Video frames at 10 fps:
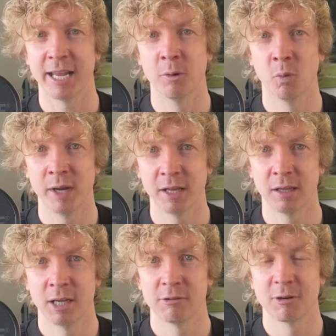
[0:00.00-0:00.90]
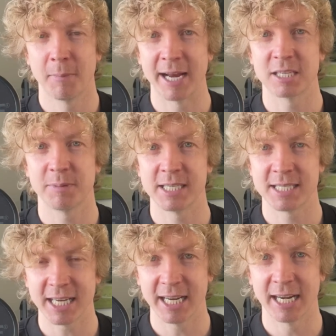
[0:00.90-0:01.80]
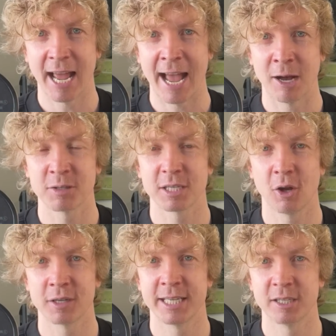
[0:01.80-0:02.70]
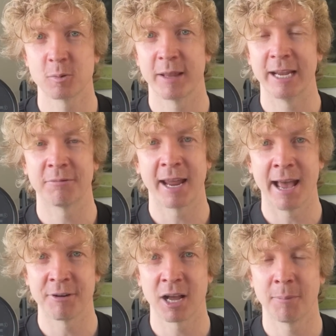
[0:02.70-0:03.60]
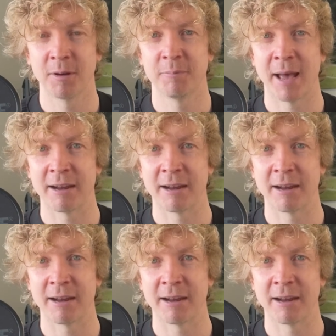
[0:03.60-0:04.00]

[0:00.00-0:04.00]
it will remain to be seen how Slot deals with it if they have a couple of bad